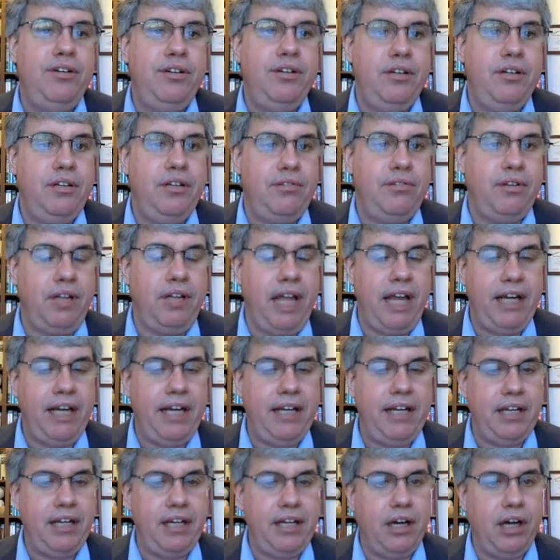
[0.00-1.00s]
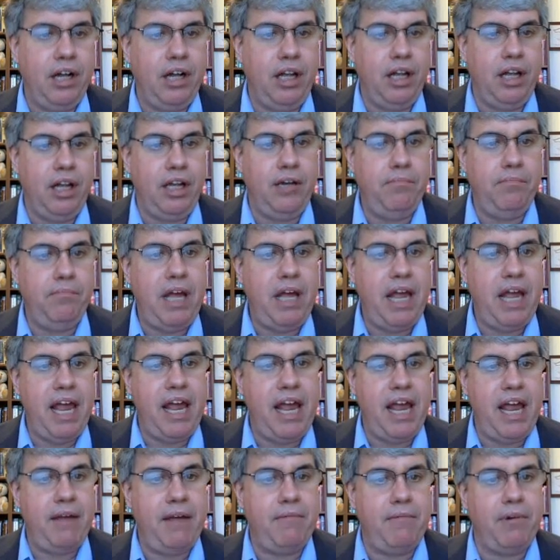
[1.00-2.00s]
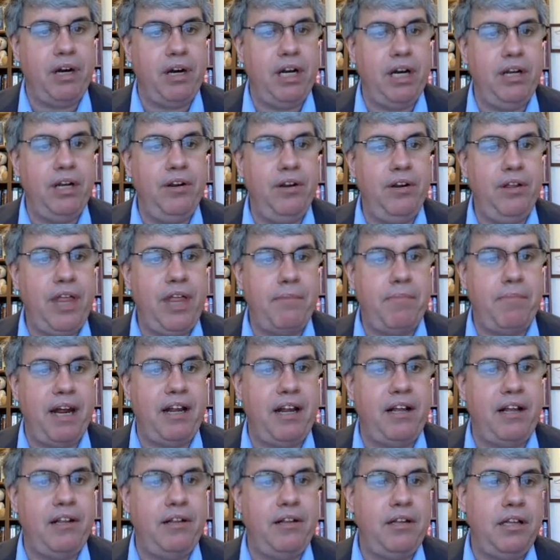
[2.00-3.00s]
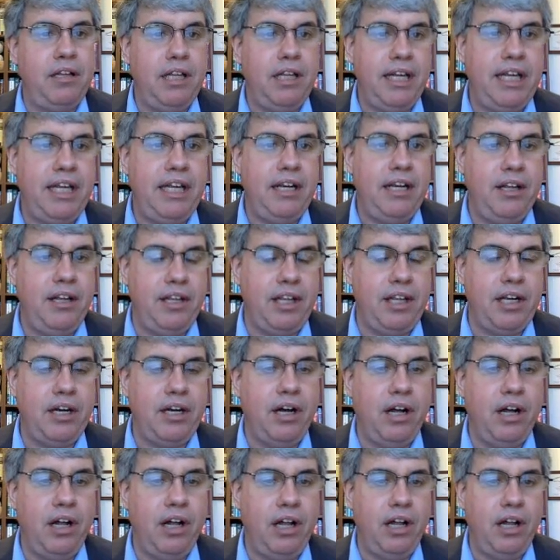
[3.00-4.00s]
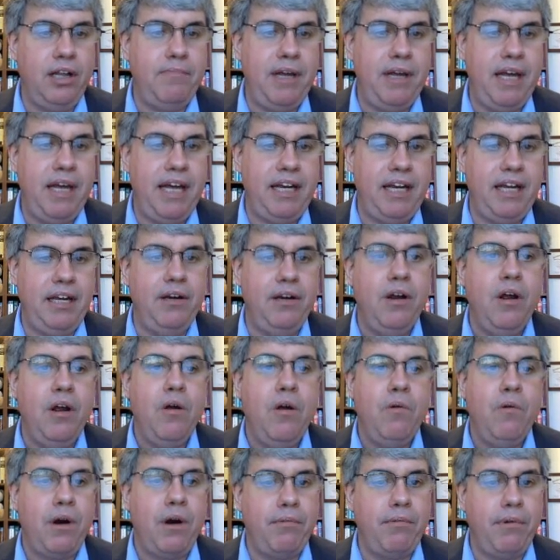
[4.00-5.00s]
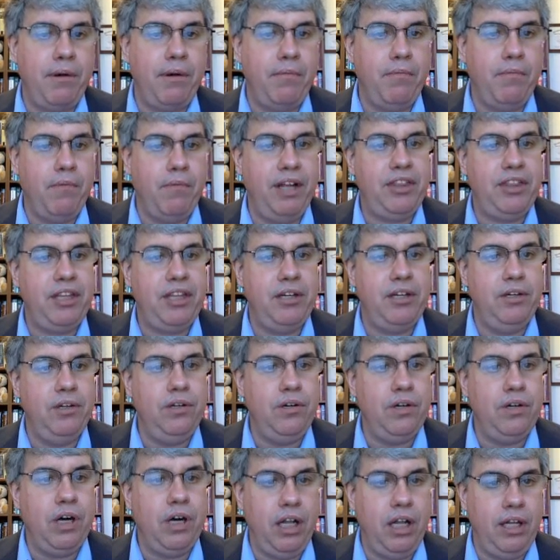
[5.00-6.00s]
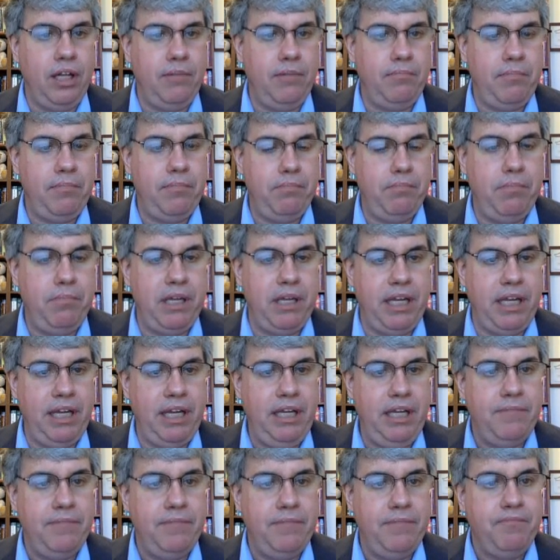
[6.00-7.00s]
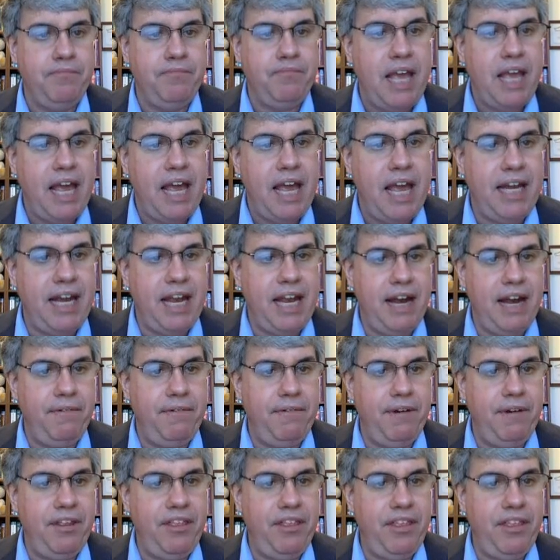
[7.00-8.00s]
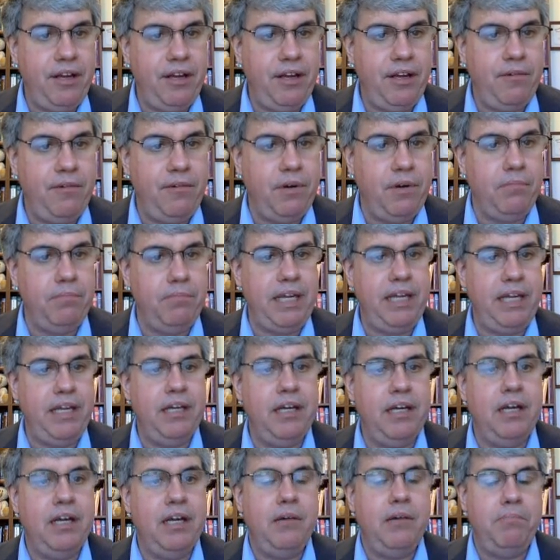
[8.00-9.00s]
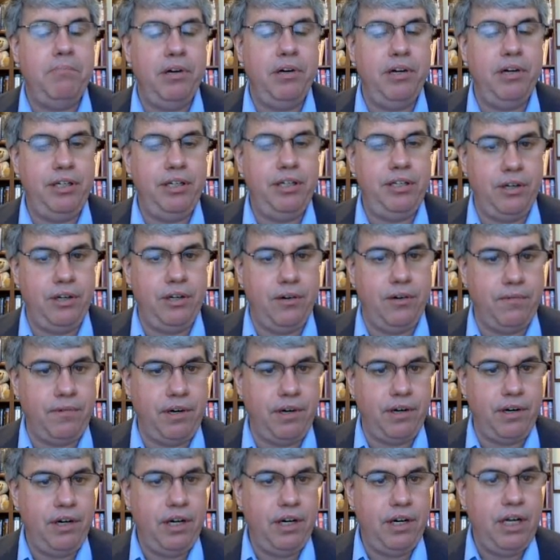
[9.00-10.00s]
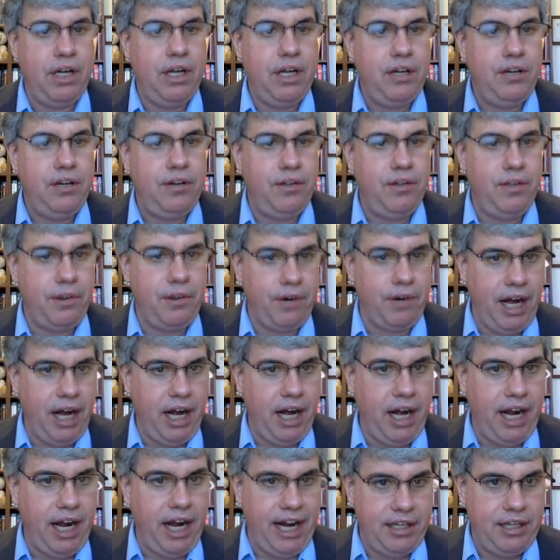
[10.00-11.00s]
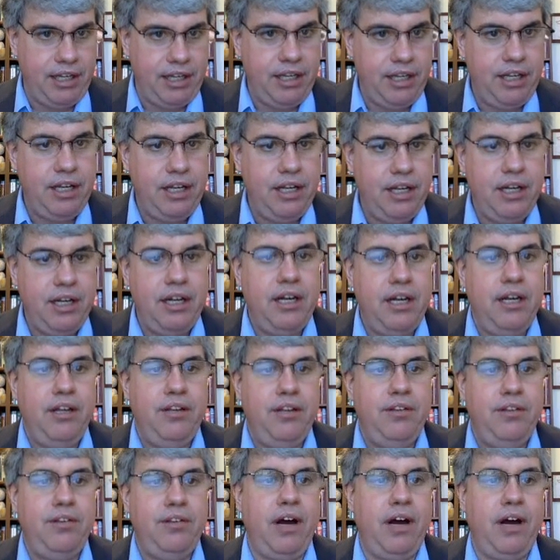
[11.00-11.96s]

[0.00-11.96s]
select a column and we're going to do that by clicking on the column heading where we want the new column to be and everything will be pushed over to the right. So